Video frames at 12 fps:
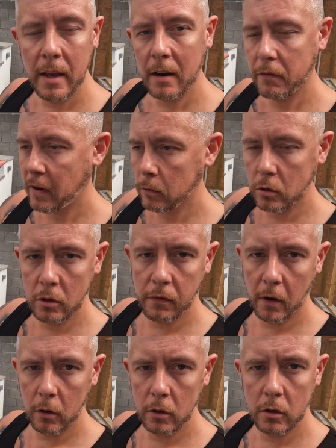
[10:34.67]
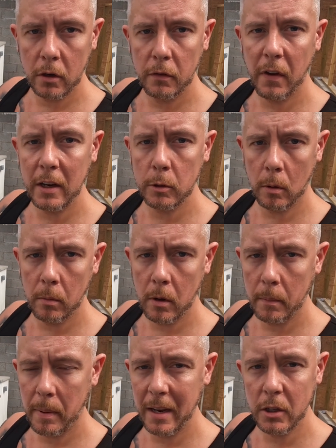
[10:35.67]
He had thousands of followers, his Facebook
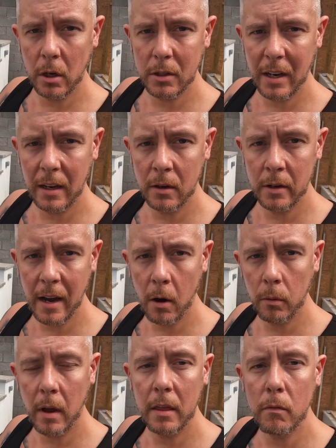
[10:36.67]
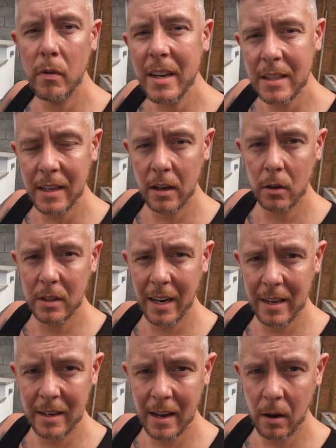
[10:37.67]
page got taken down, and the reason it got
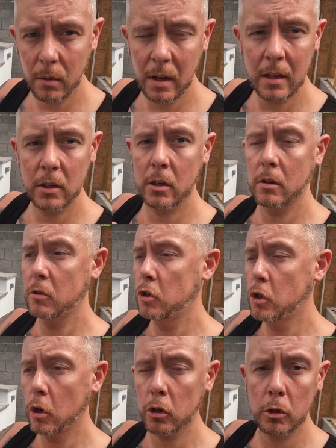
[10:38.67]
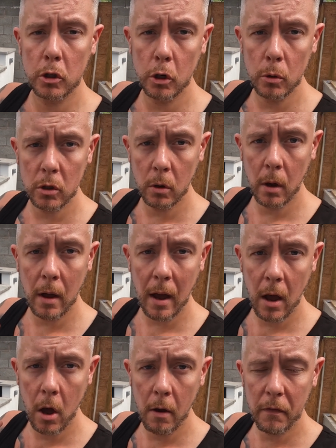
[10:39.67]
taken down is just due to uh,
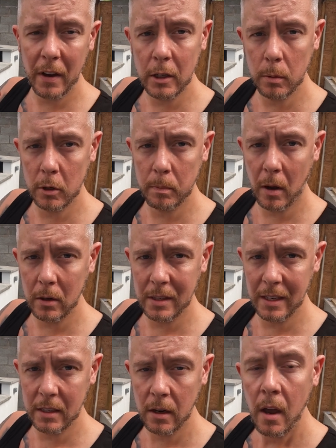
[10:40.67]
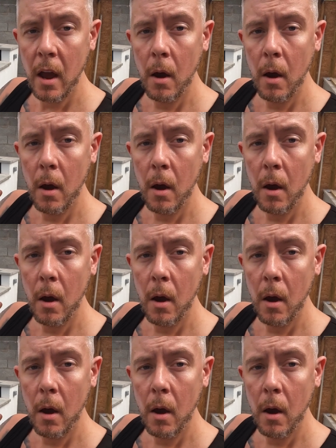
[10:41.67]
uh Facebook's policies,